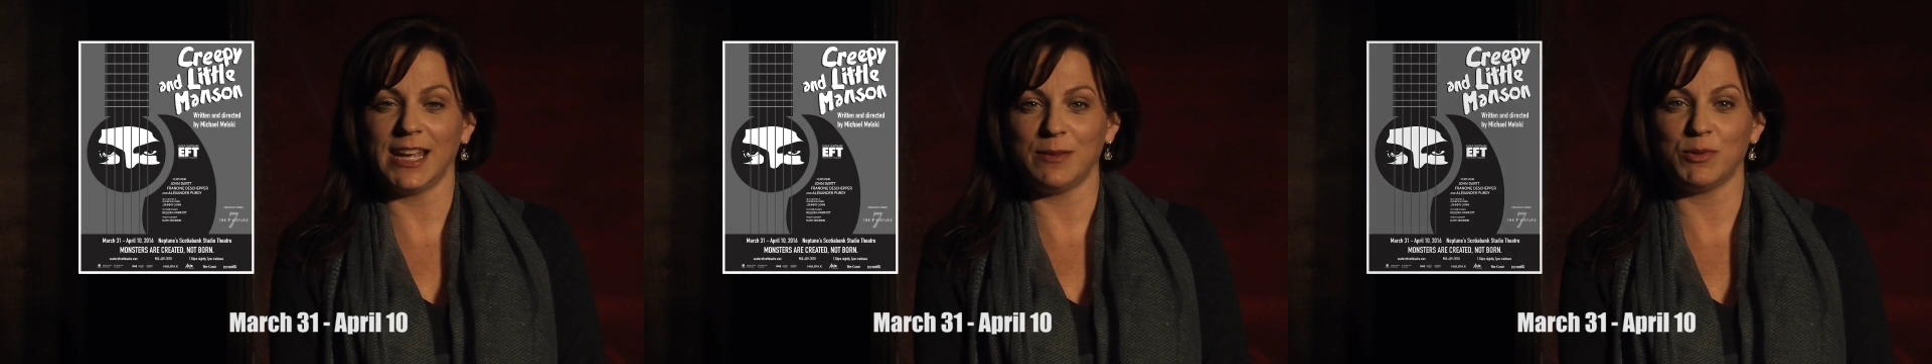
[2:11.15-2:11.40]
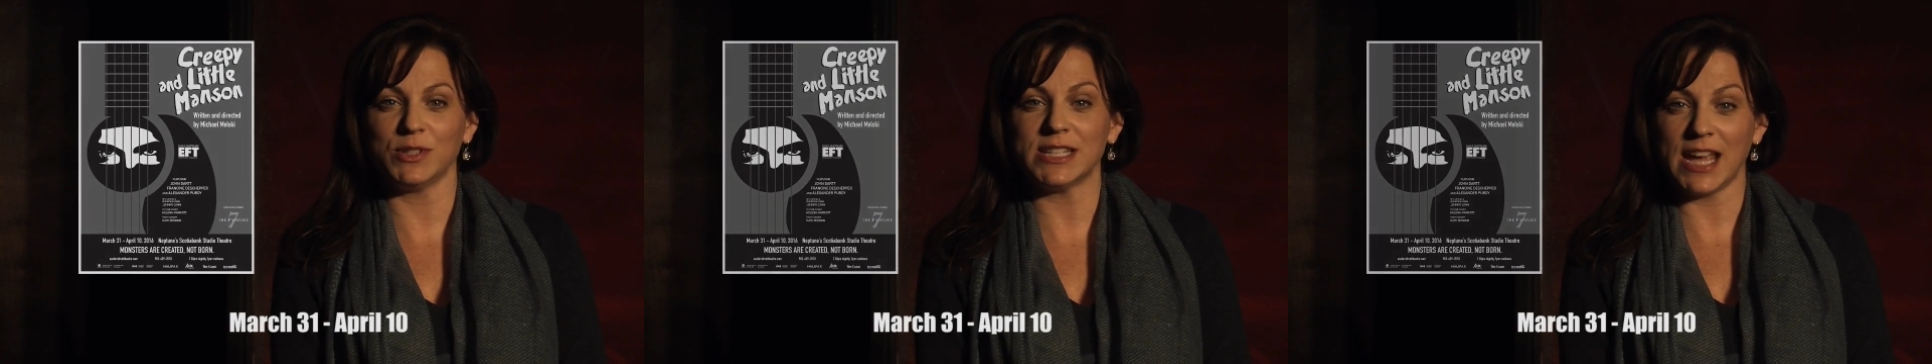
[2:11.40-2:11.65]

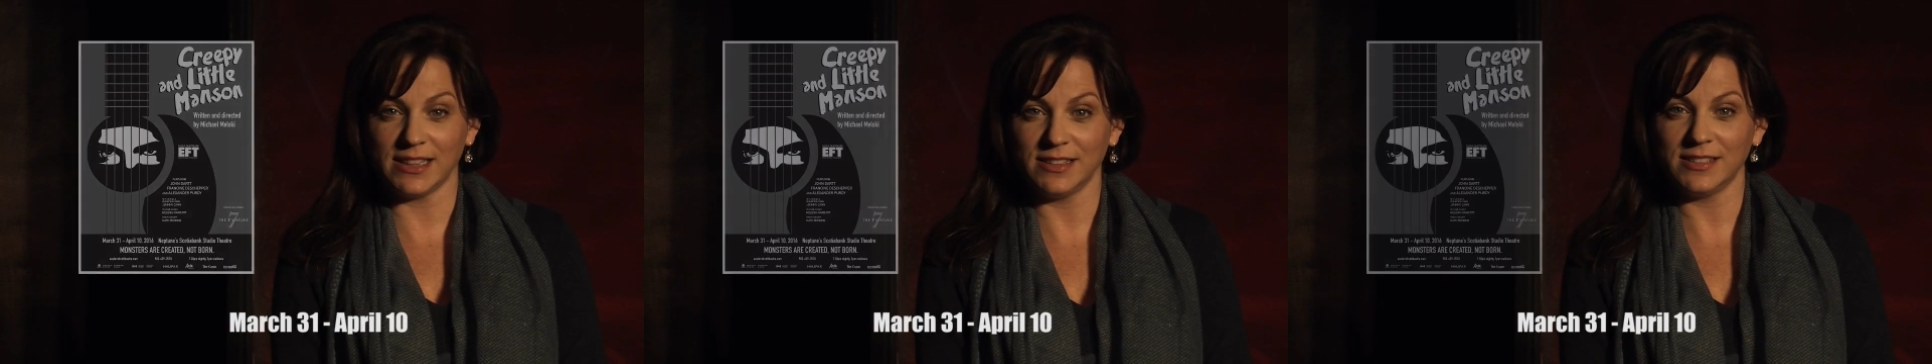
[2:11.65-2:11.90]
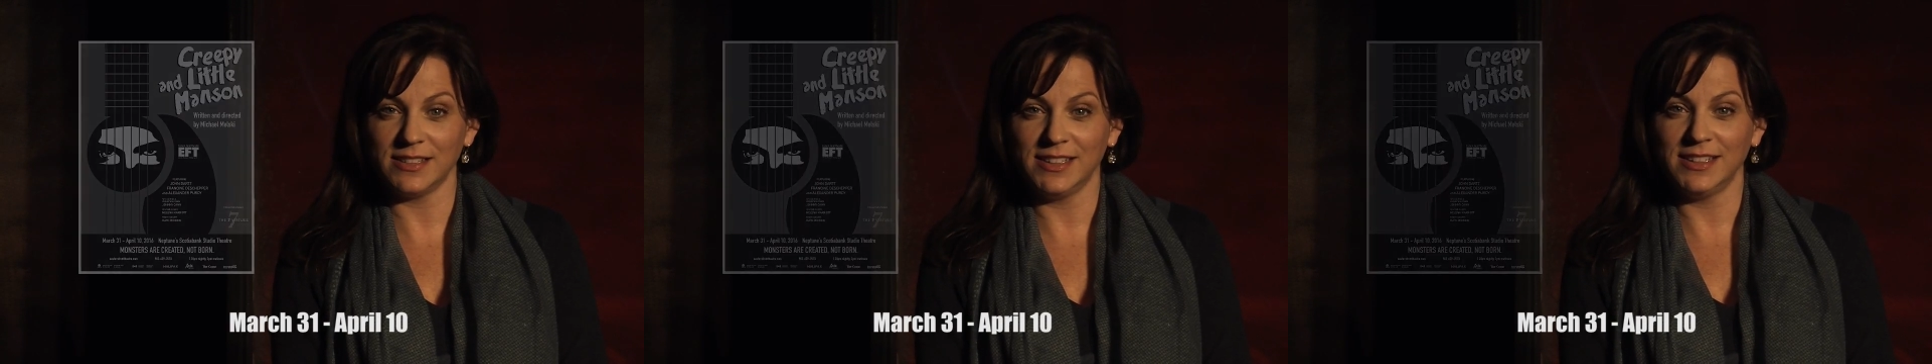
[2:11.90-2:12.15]
April 10th
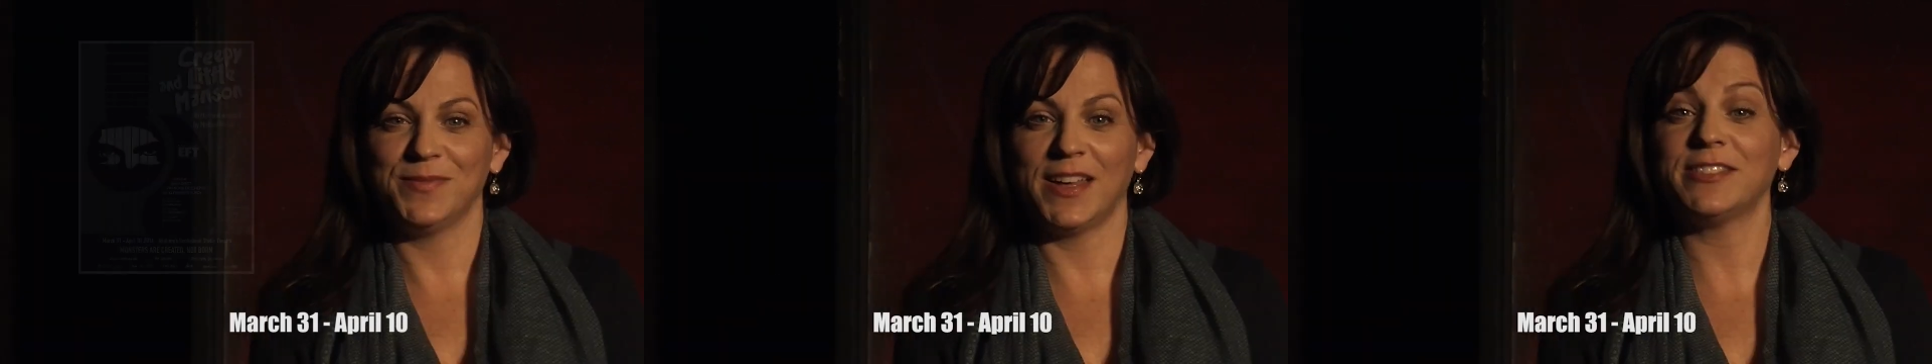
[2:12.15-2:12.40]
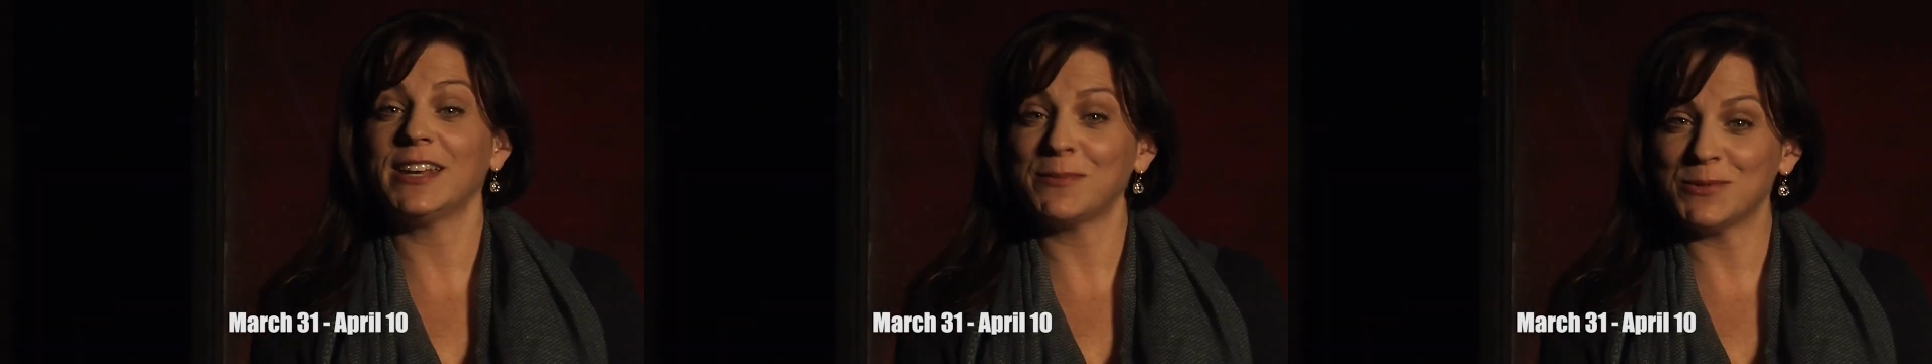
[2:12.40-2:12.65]

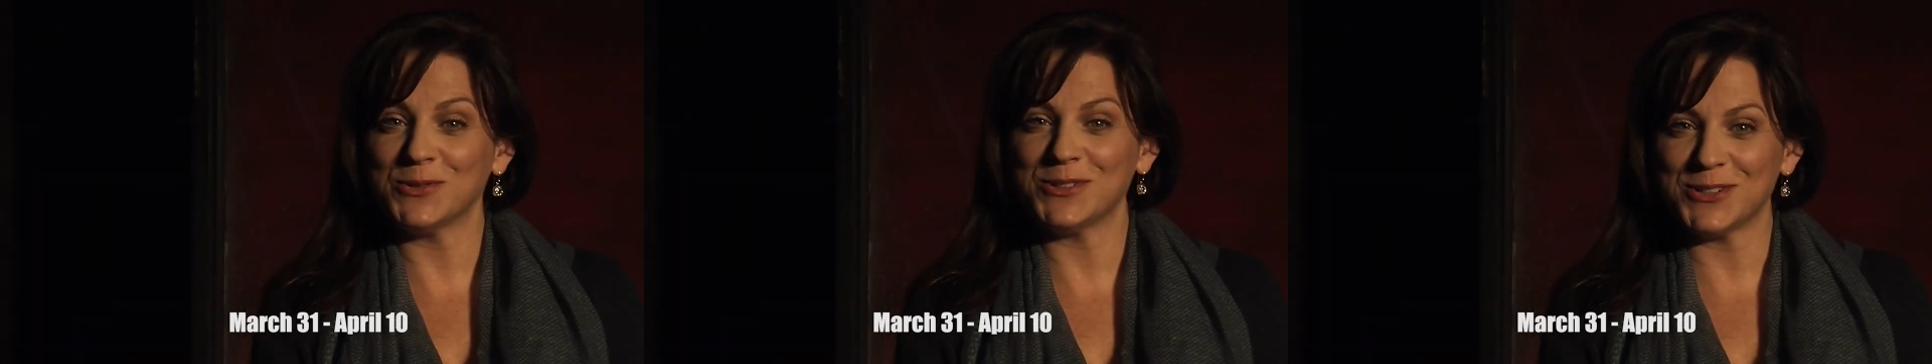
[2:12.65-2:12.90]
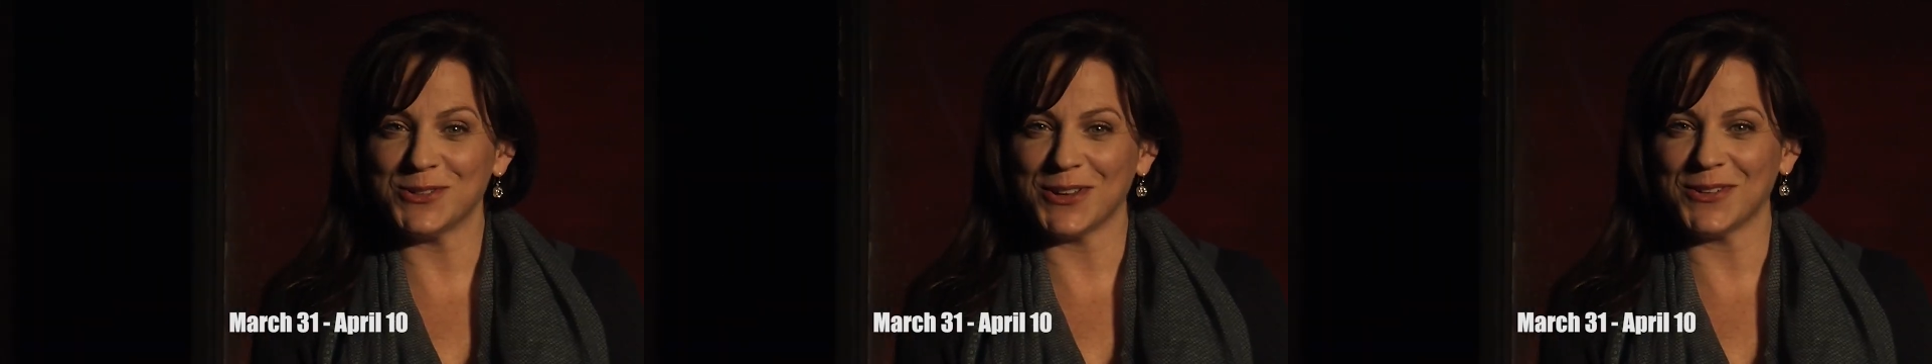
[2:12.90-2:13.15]
at the Neptune
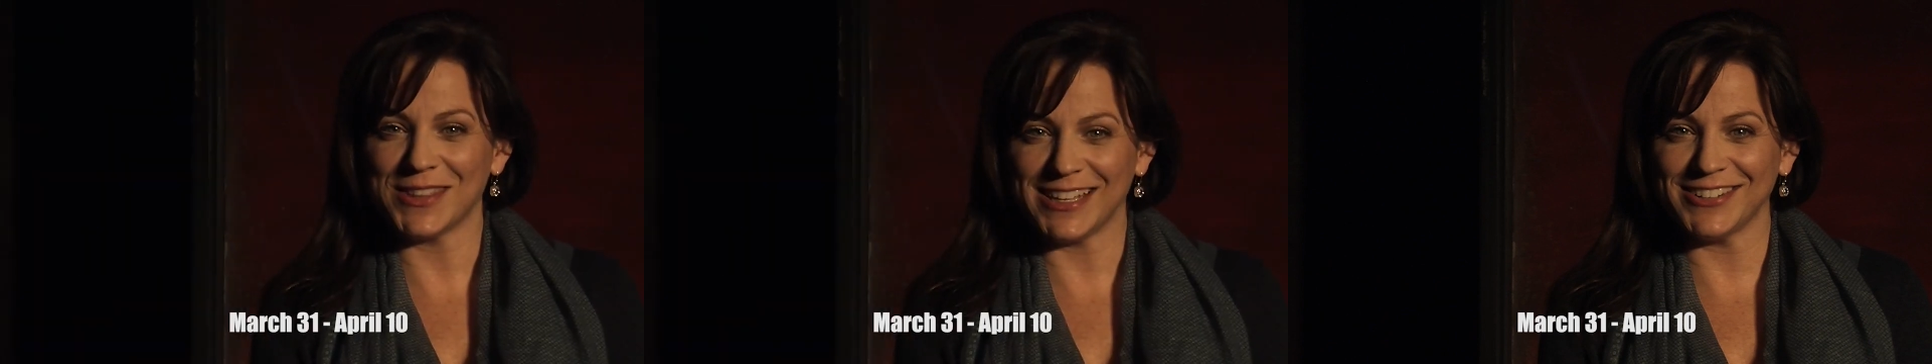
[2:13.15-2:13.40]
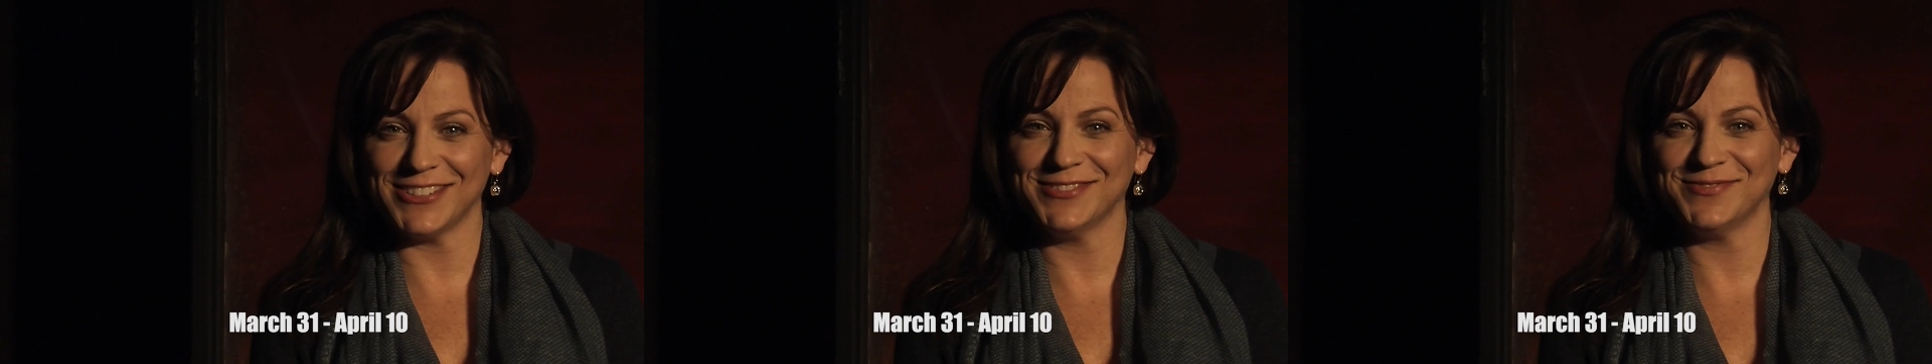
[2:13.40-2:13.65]
Studio Theater.